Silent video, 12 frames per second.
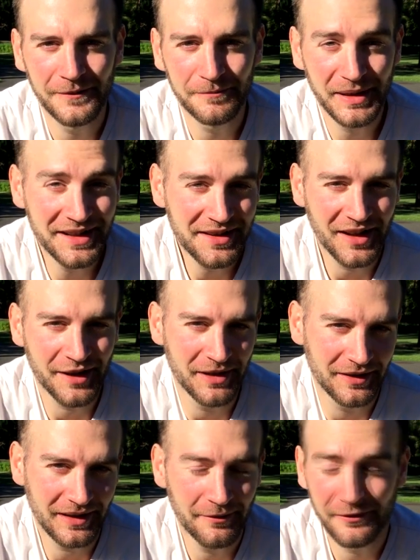Please like
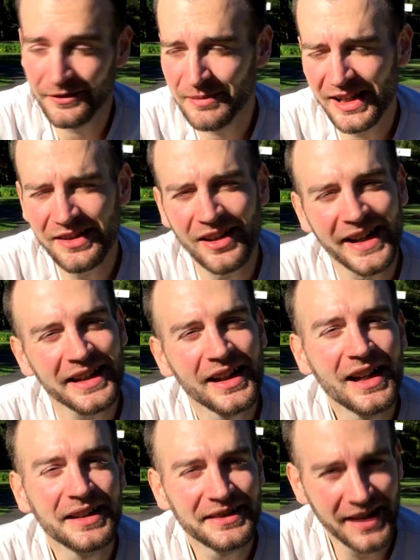me. Please like
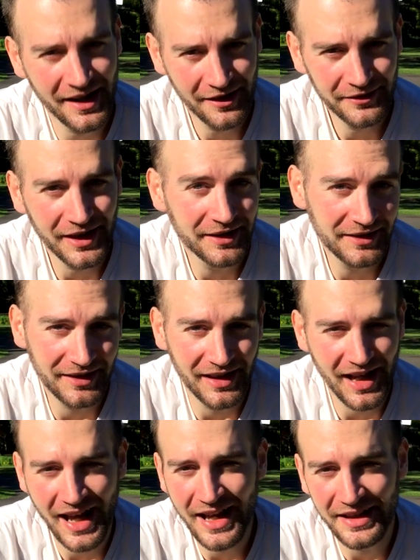Down
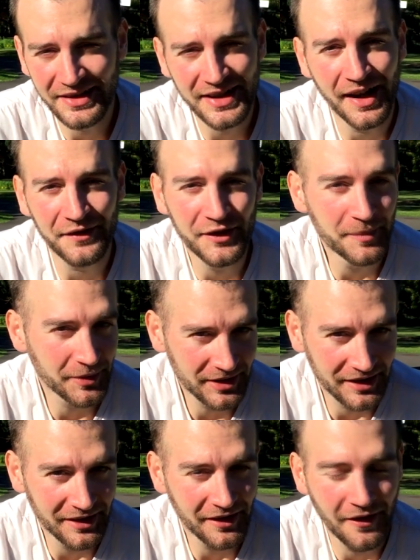Under and South of the
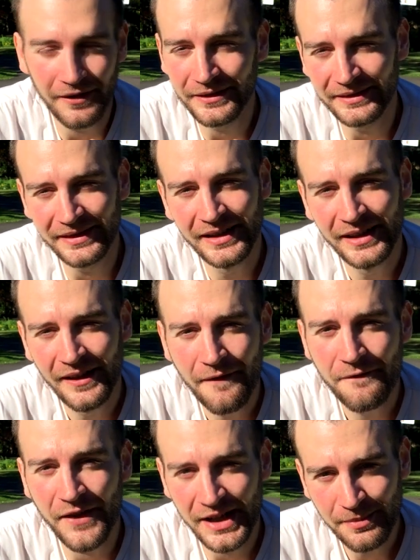Border on
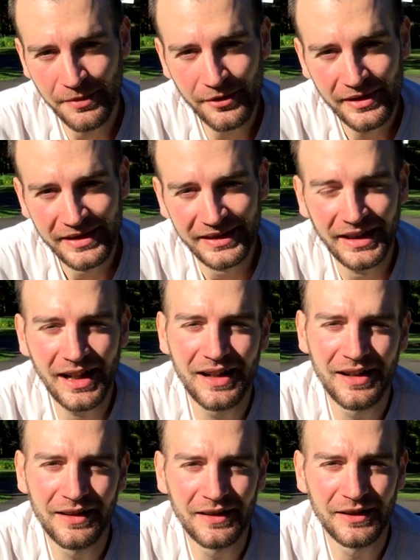Facebook.
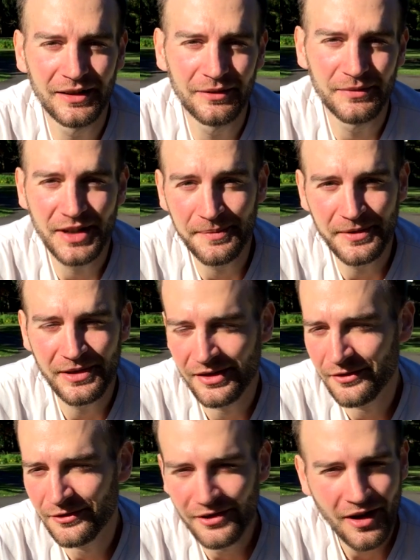
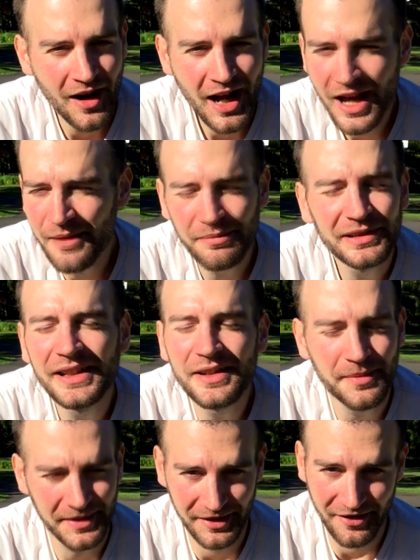Subscribe. Please
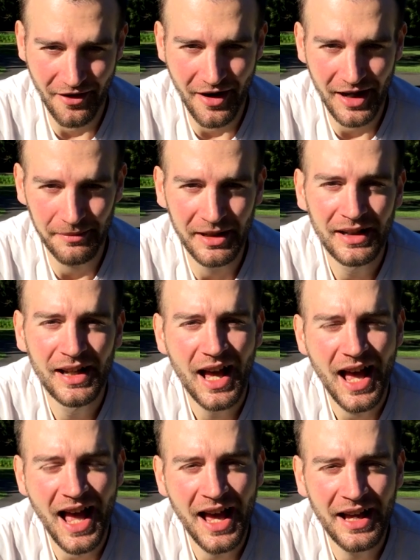subscribe.
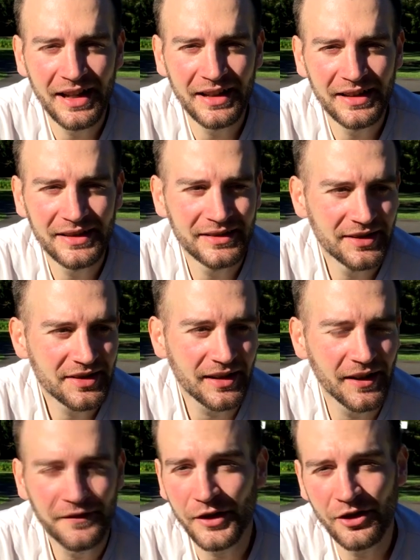And
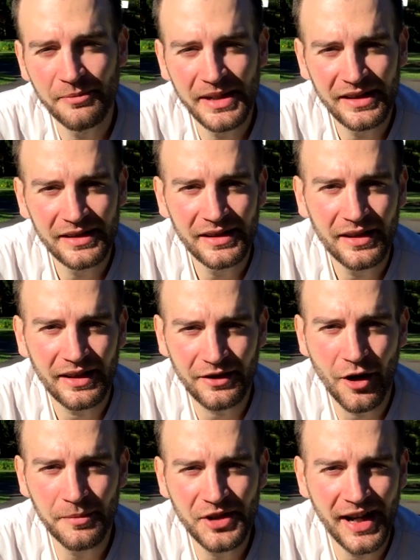follow me,
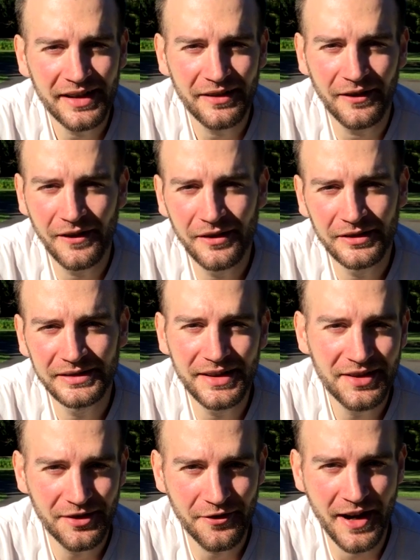Cobjack, on
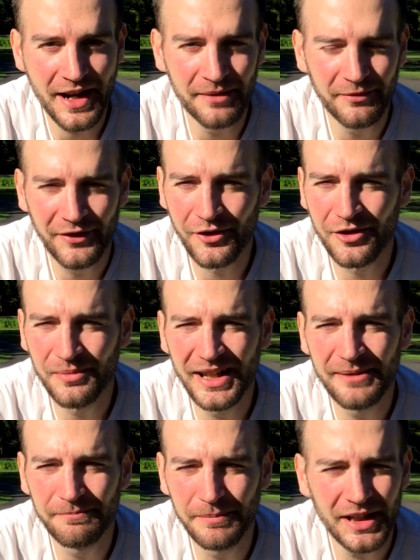Instagram for all
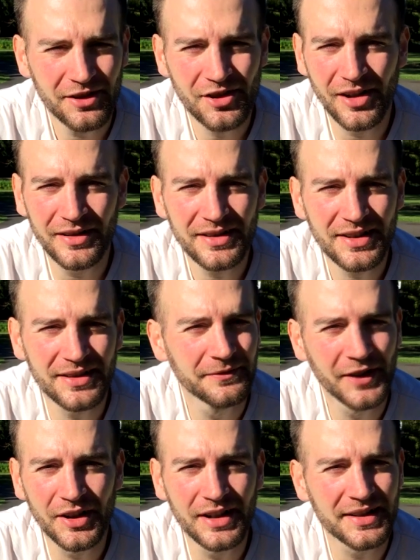my butt shots and
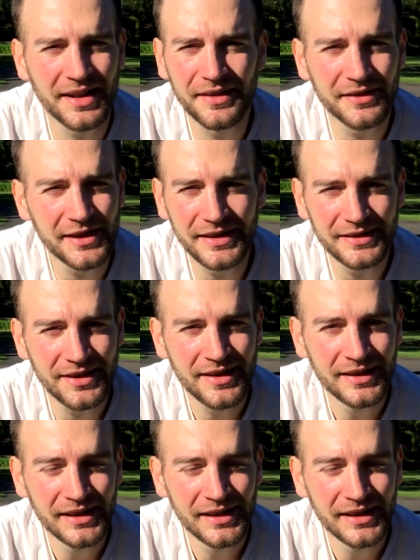various other things.